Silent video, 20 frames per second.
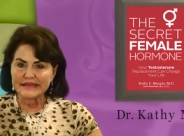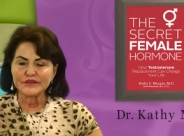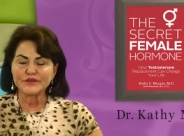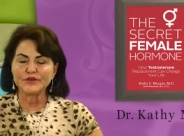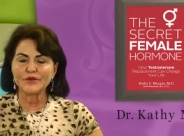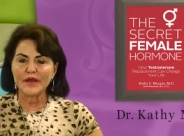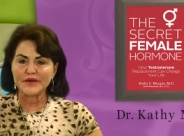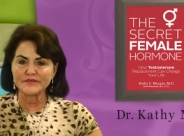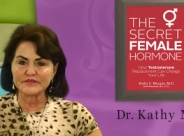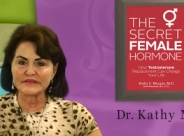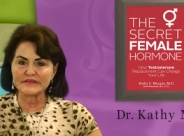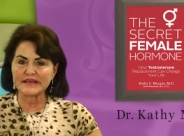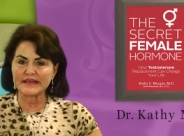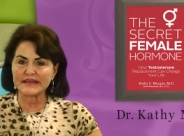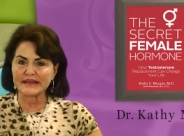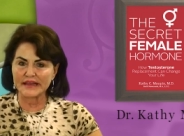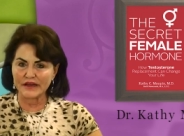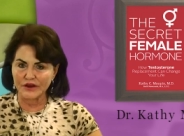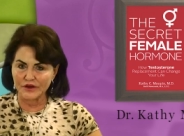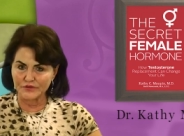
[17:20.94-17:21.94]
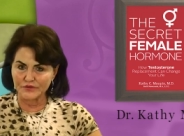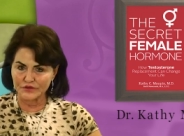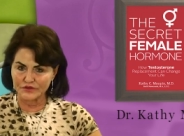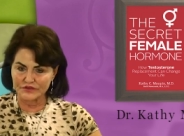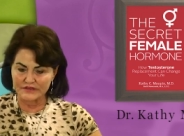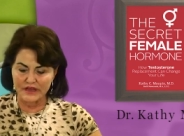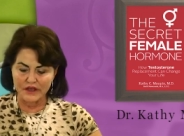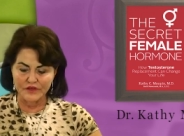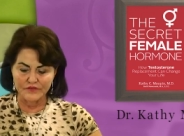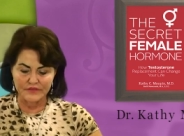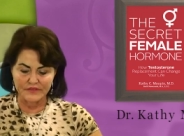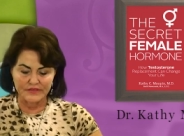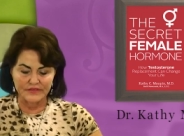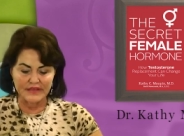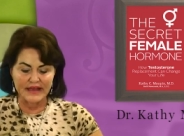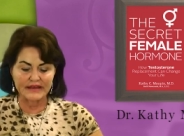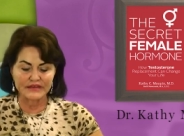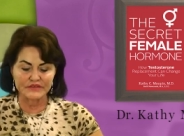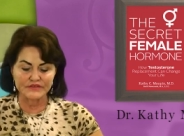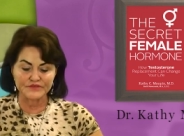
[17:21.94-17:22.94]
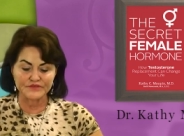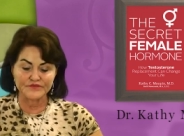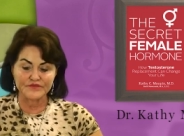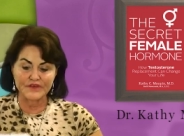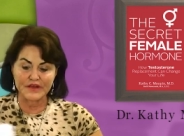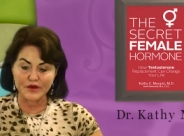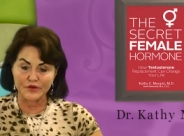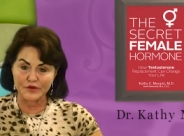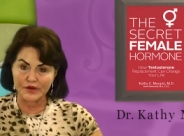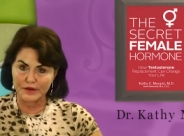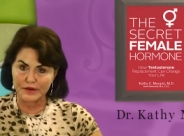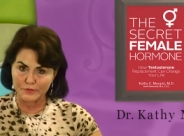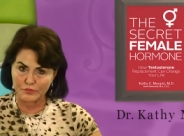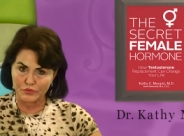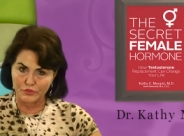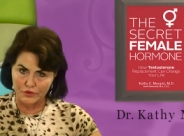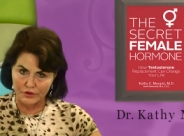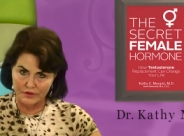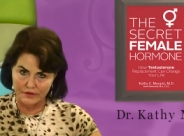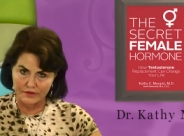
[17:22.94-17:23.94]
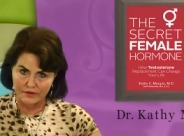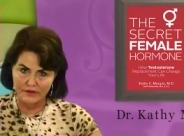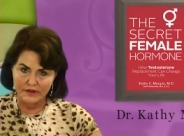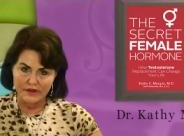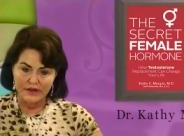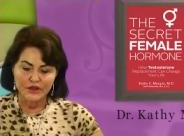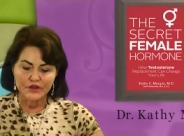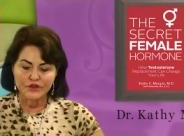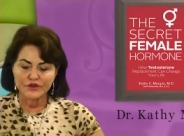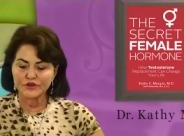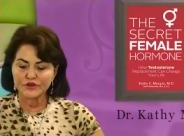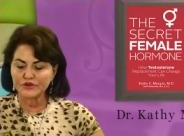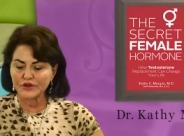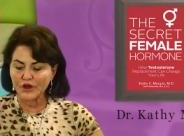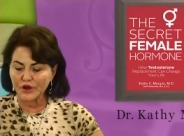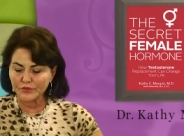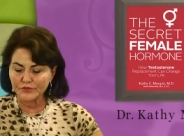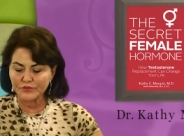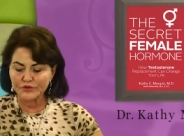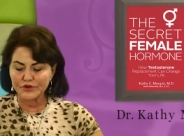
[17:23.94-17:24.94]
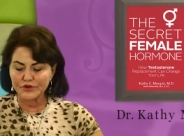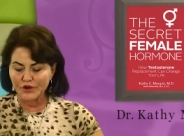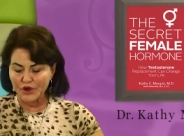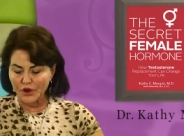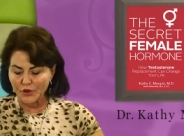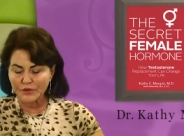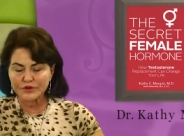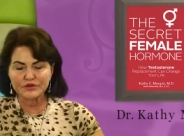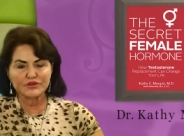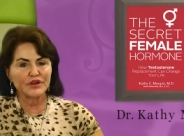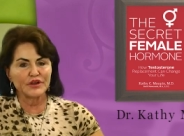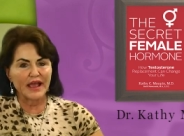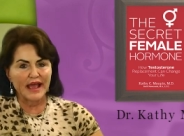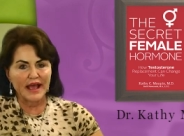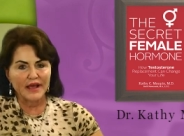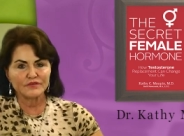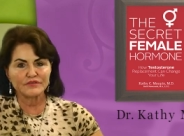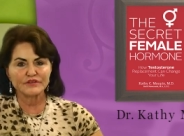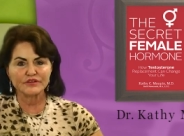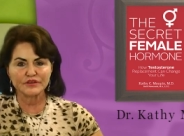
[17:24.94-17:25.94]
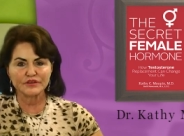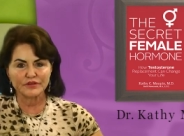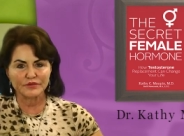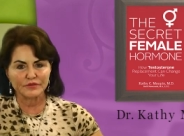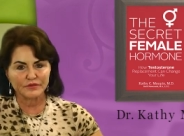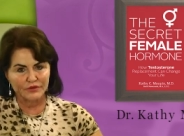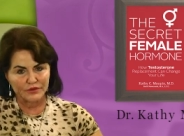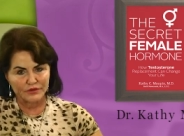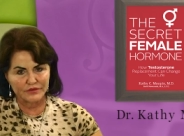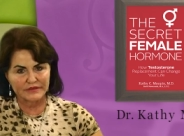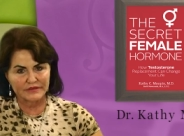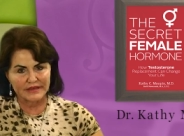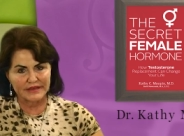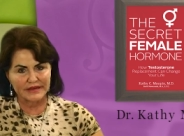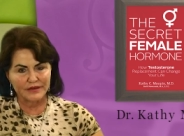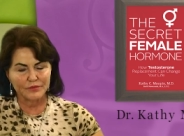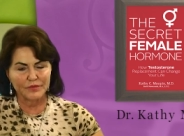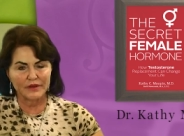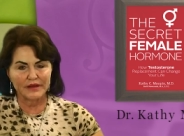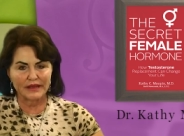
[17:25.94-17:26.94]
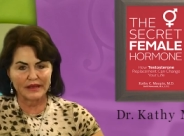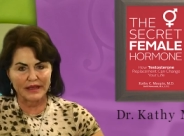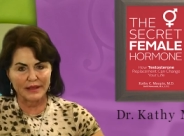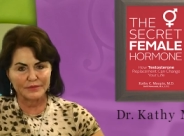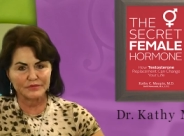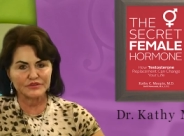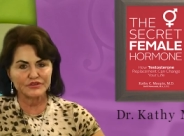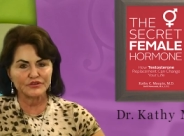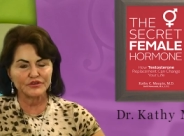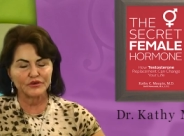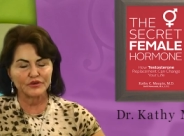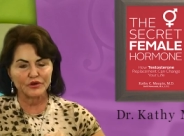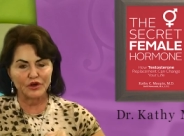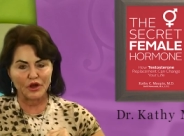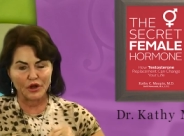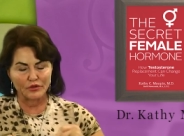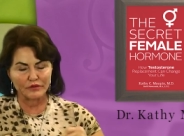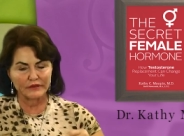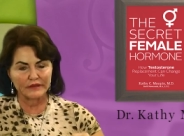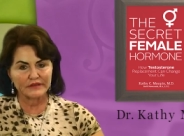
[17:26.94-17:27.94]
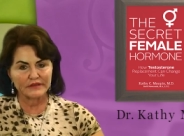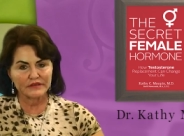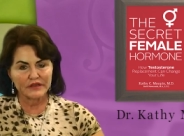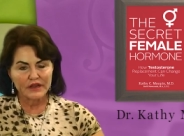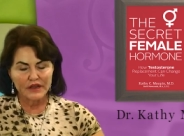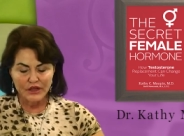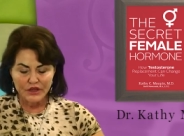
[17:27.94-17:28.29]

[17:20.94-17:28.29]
you have to take care of yourself and that is very important. You don't know what you have till you lose it when it comes to your colon.